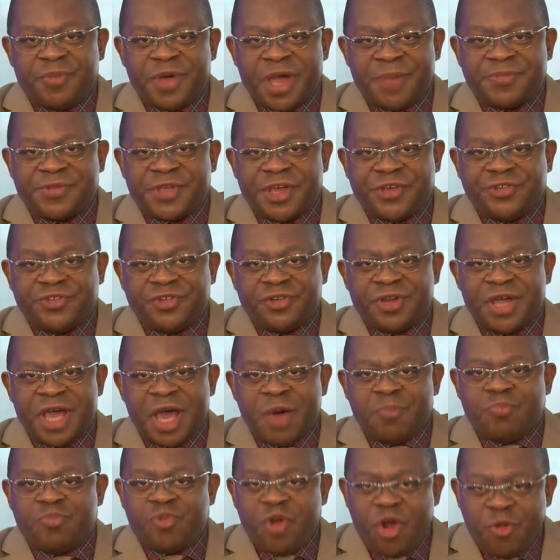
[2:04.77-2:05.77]
Perhaps I should
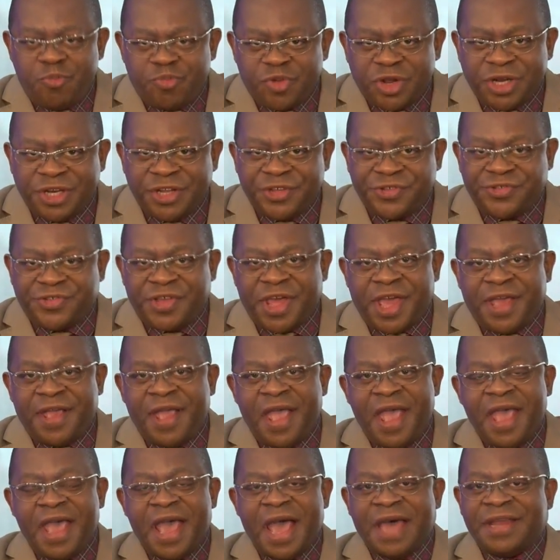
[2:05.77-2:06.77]
appropriately
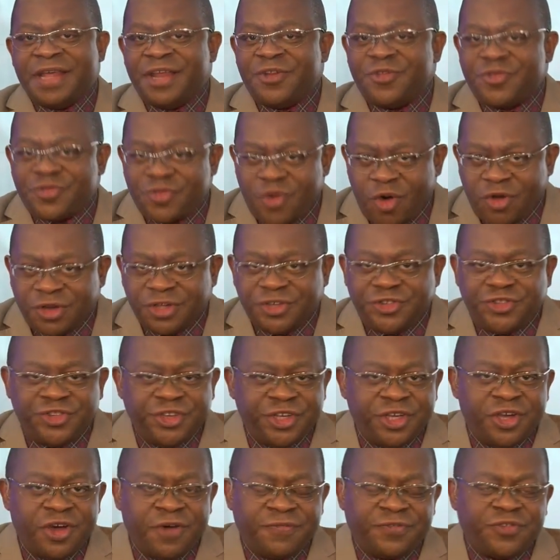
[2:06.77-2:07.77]
say an
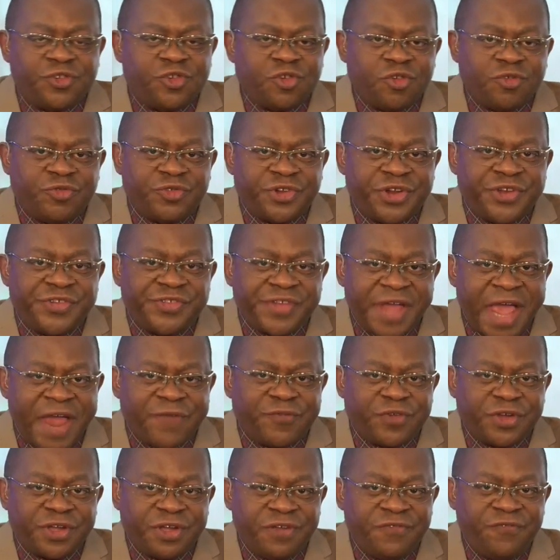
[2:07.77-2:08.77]
anthology of children's
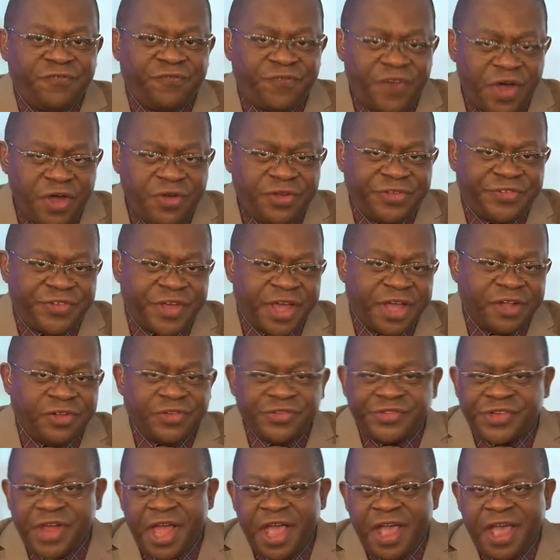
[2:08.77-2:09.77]
African folk
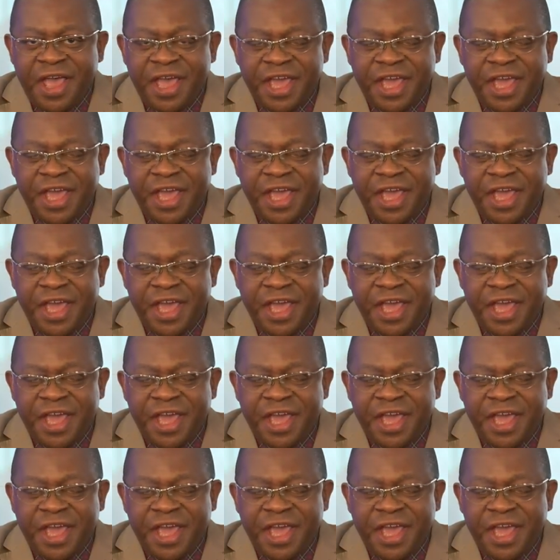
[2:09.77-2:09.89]
tales.